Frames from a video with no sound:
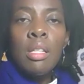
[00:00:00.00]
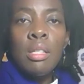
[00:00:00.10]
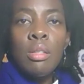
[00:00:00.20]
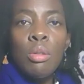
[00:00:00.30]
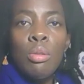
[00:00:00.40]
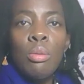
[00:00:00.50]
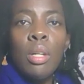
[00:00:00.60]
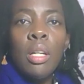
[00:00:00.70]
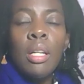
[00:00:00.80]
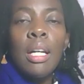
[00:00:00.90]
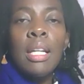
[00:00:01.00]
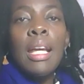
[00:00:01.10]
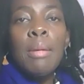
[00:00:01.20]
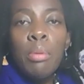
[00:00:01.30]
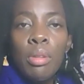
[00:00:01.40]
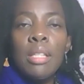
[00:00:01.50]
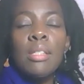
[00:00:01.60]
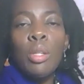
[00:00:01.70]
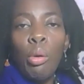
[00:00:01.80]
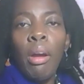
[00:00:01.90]
to enable
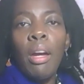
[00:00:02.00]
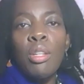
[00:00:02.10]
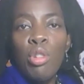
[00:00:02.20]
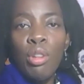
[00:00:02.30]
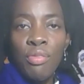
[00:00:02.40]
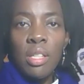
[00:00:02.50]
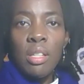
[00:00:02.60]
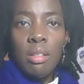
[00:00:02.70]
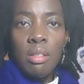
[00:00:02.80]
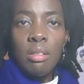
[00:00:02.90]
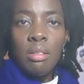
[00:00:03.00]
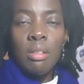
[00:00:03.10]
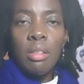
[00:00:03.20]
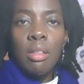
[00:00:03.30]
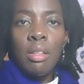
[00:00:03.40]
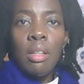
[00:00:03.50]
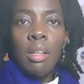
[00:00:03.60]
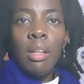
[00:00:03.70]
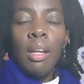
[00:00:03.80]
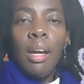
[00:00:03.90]
this to create a shift in us.
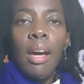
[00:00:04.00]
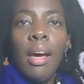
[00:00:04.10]
Yeah.